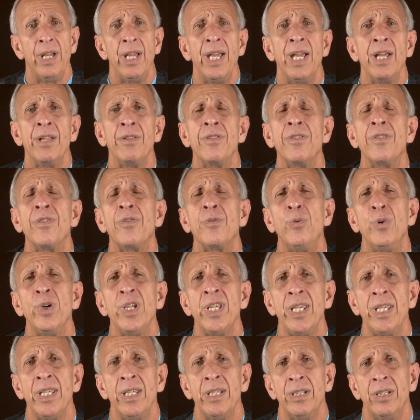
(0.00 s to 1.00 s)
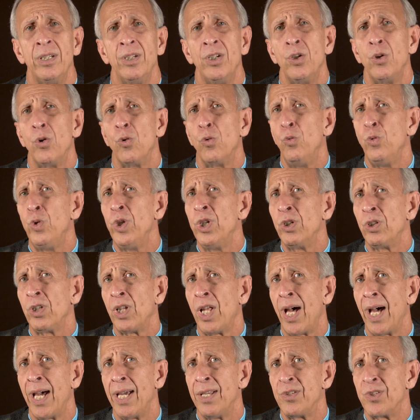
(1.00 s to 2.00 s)
And 3,
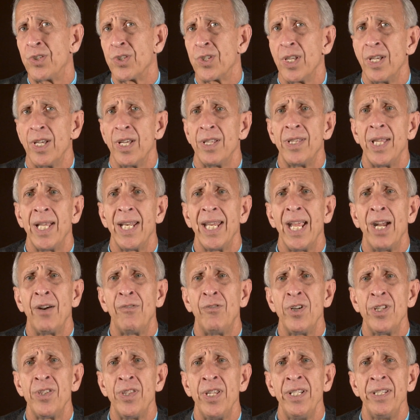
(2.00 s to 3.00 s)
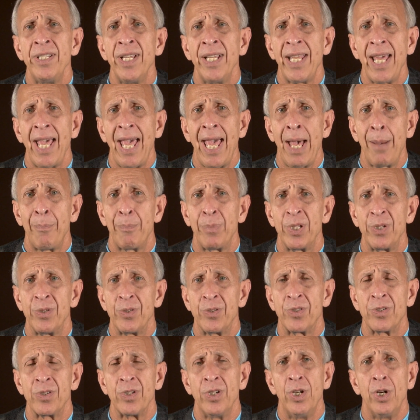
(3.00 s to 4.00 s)
realize that everything that
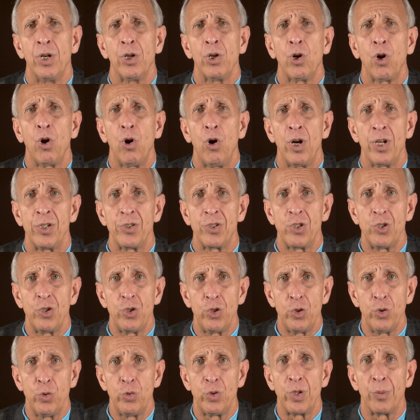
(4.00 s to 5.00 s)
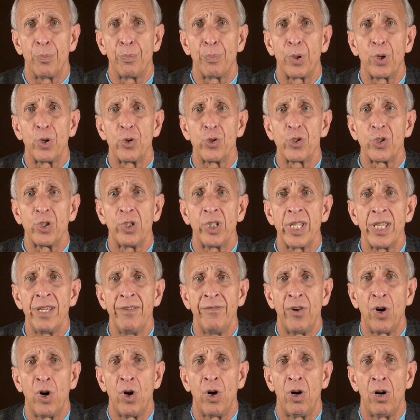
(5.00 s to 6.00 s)
happens causes you to personally
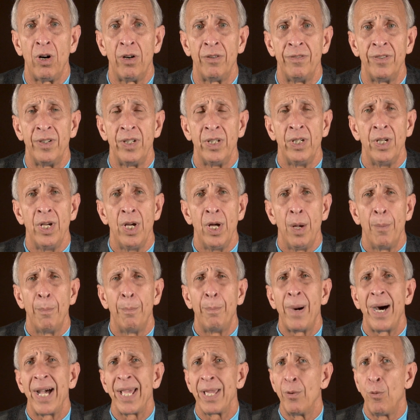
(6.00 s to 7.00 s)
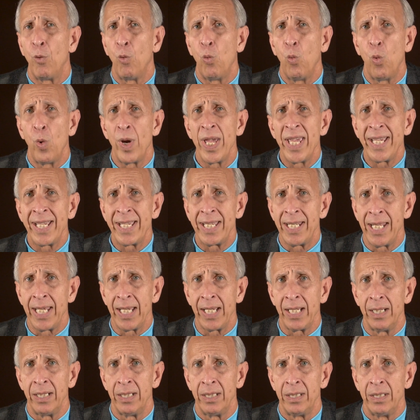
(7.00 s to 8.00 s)
evolve by
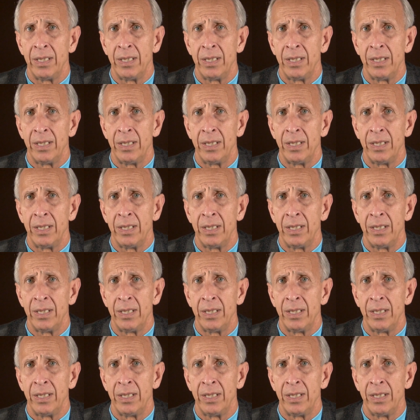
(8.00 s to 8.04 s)
awakening